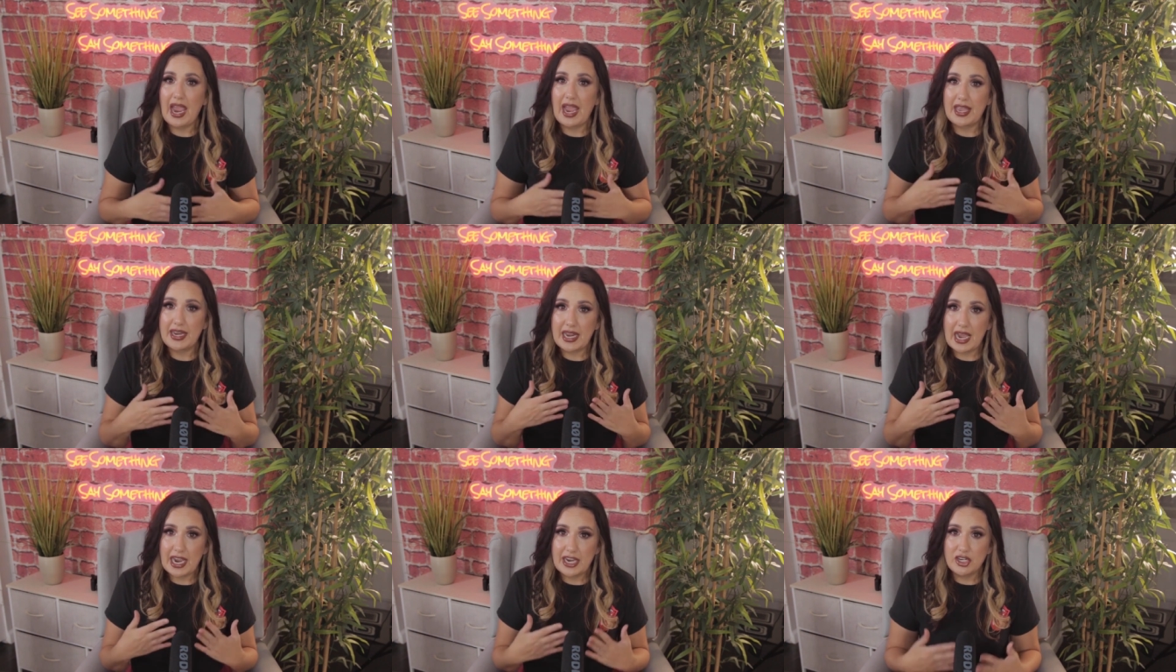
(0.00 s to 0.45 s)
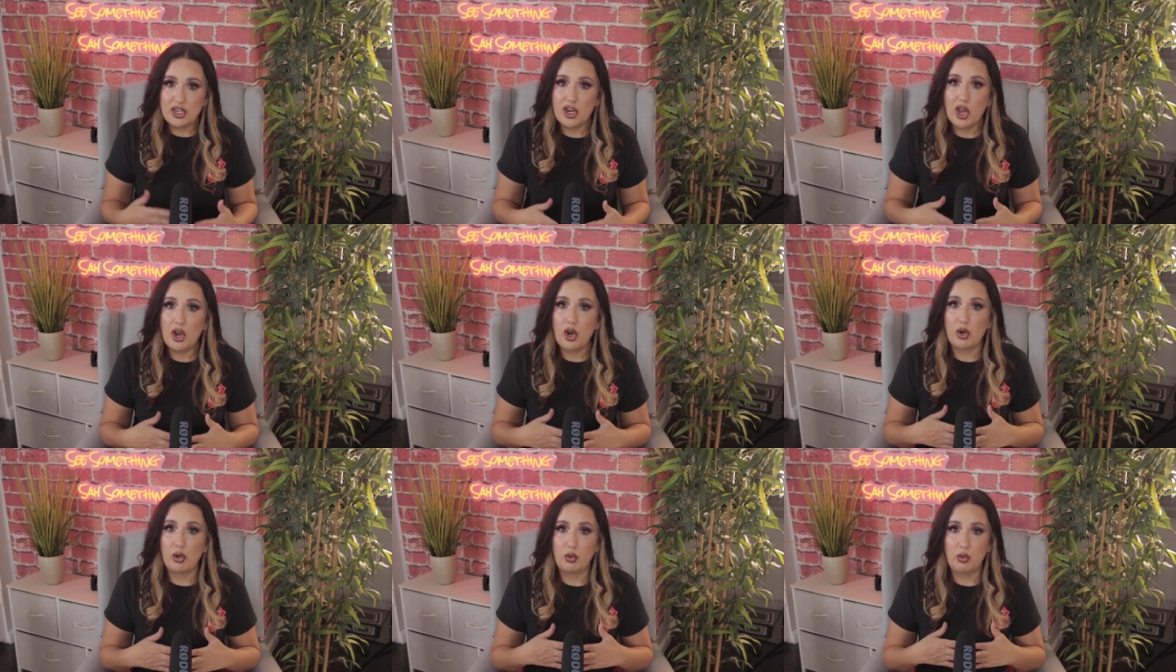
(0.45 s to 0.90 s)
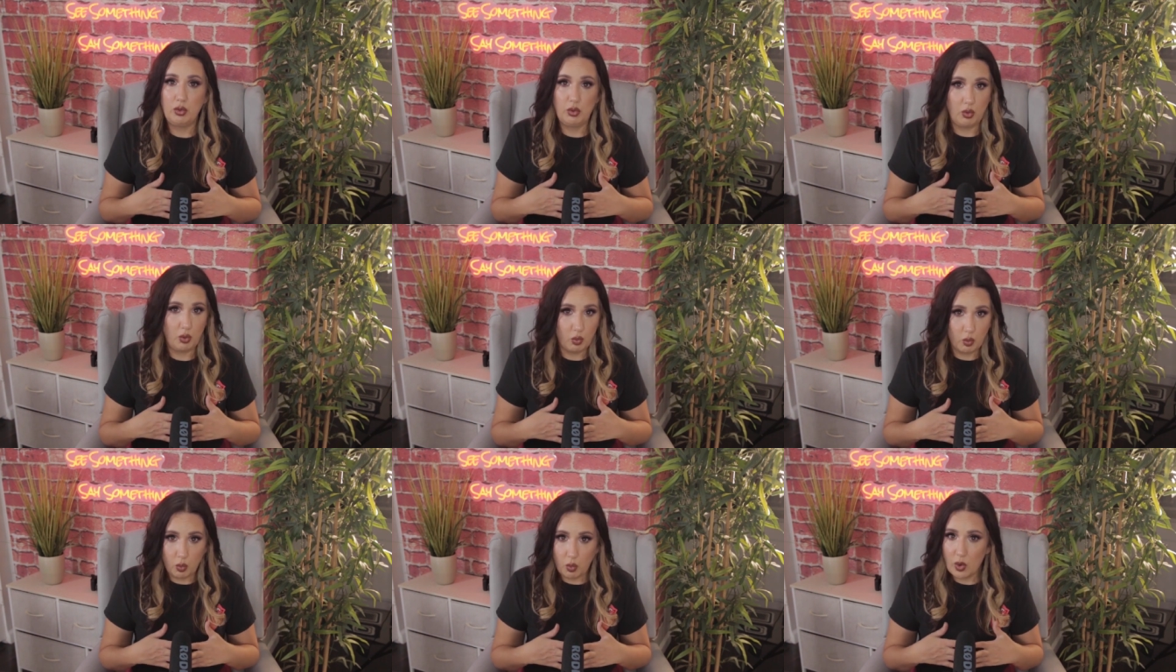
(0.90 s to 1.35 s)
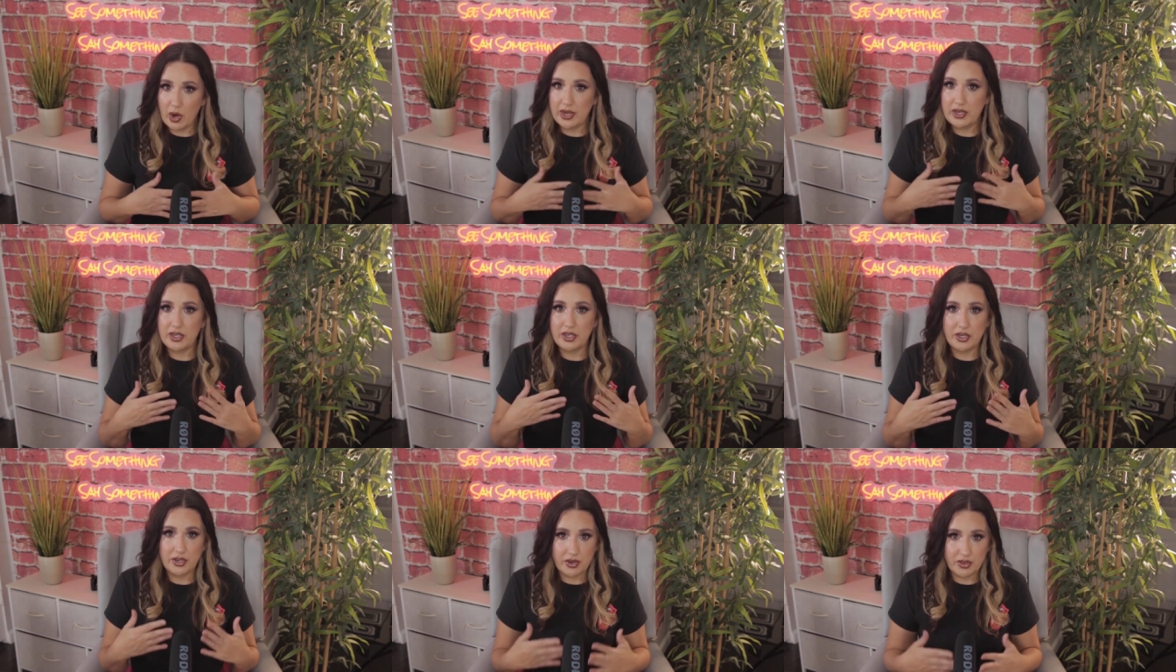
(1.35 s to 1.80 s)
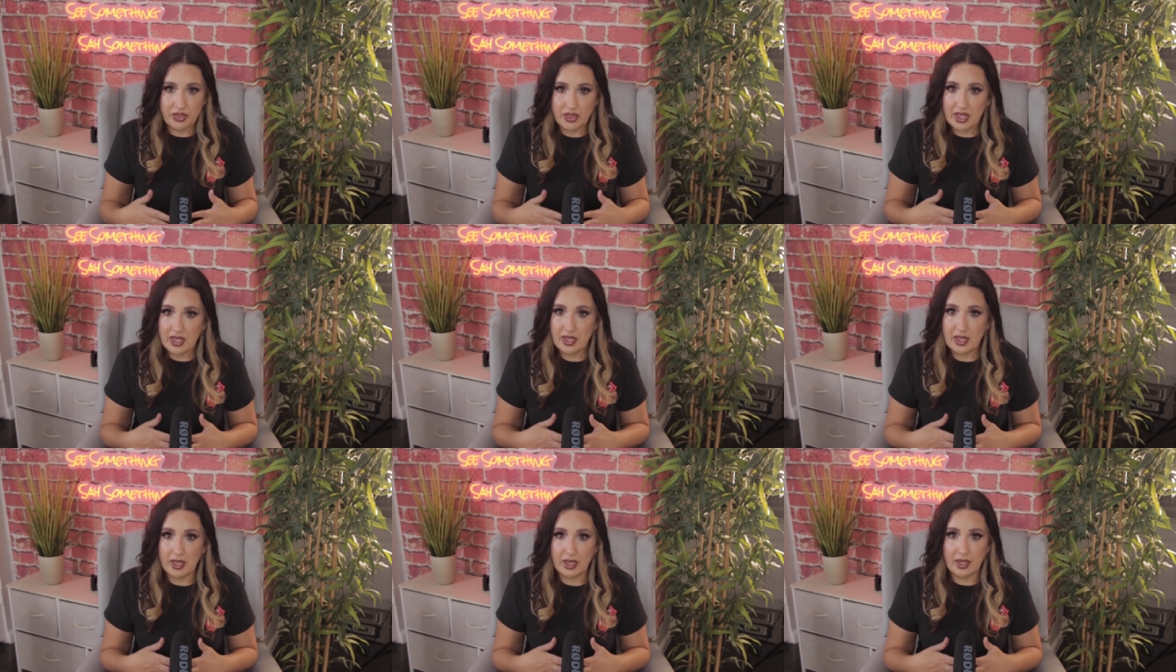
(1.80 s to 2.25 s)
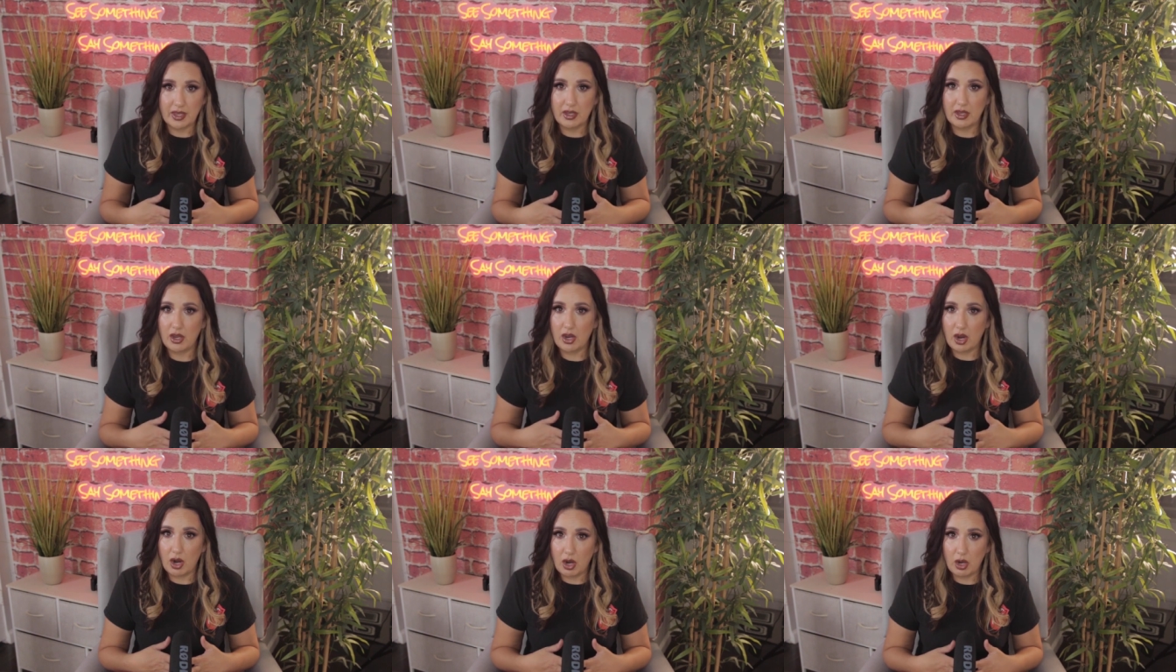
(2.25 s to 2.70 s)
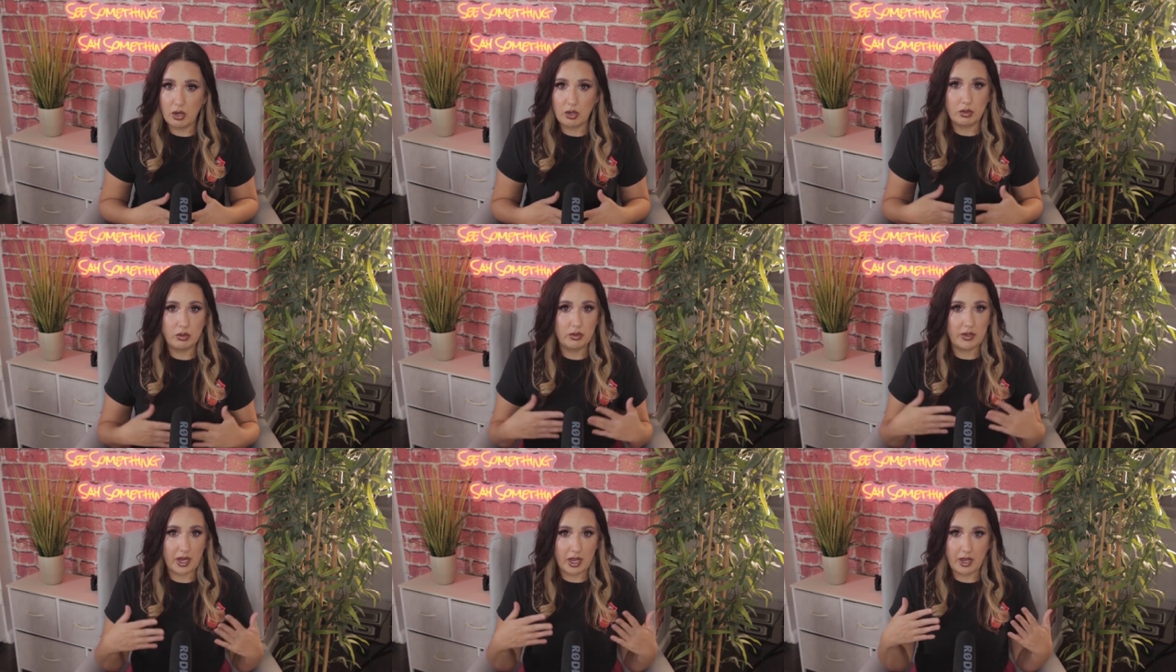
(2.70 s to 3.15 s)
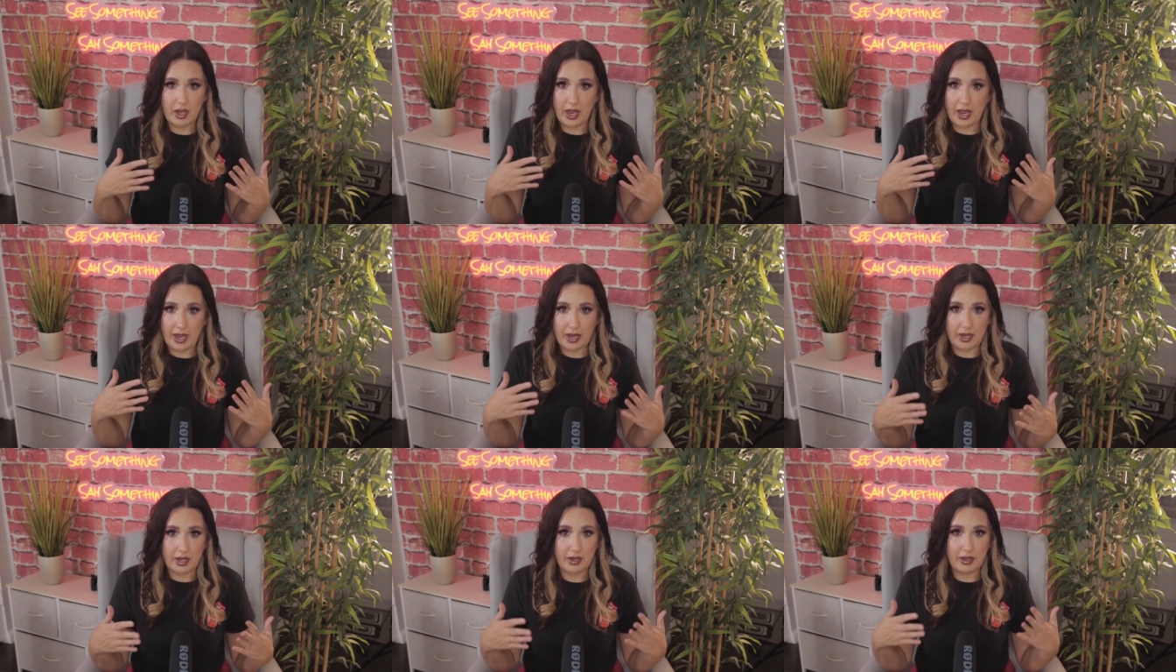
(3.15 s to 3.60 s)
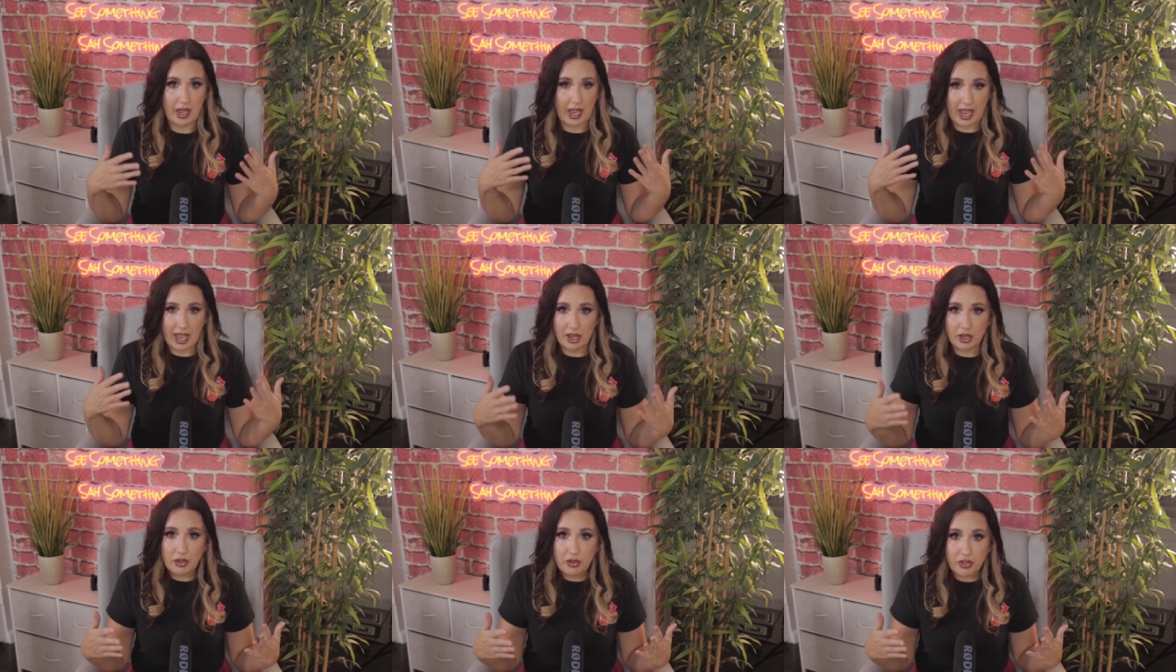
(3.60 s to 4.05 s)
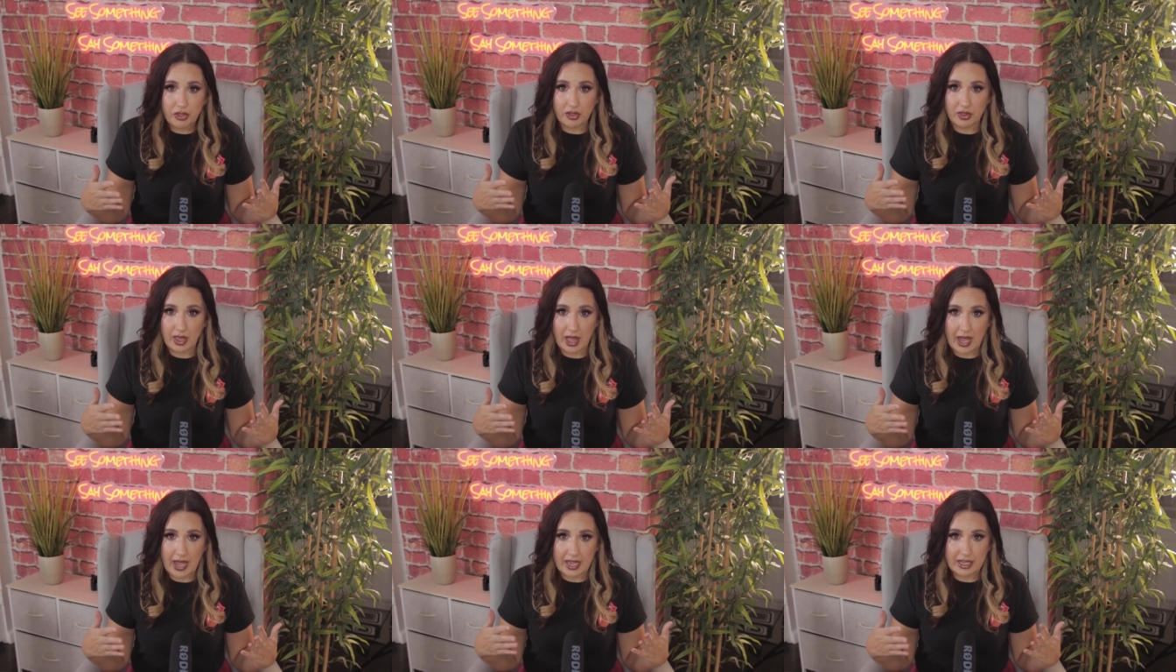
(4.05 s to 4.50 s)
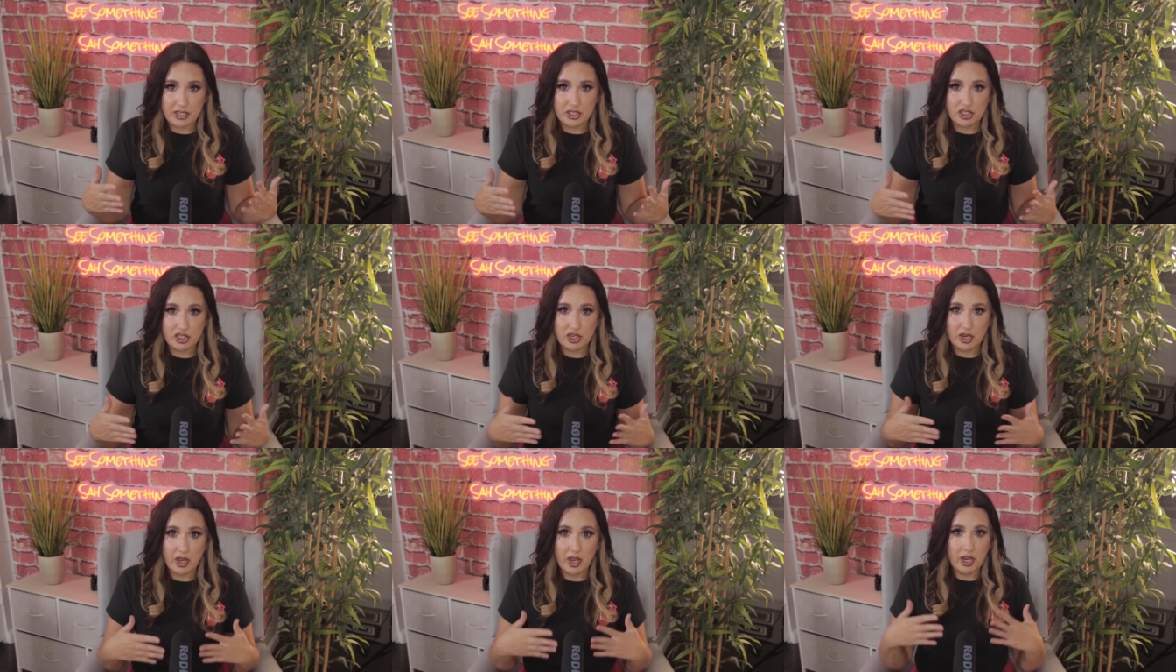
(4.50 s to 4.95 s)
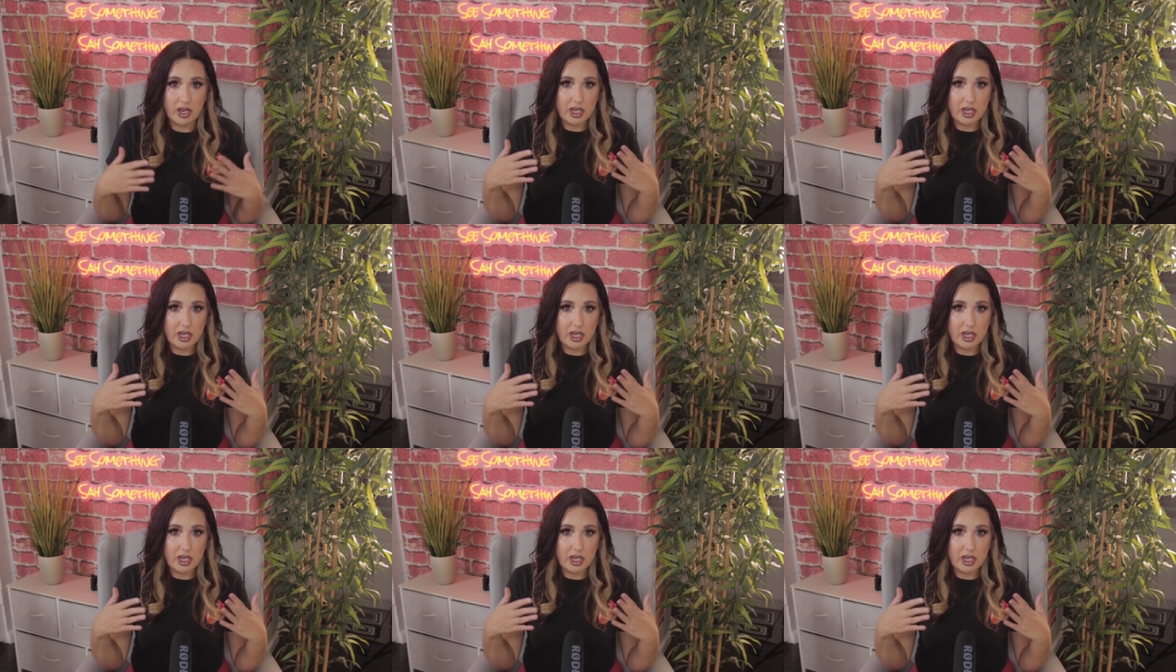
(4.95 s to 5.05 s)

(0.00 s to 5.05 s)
And I know what you're thinking, oh, a health lodge,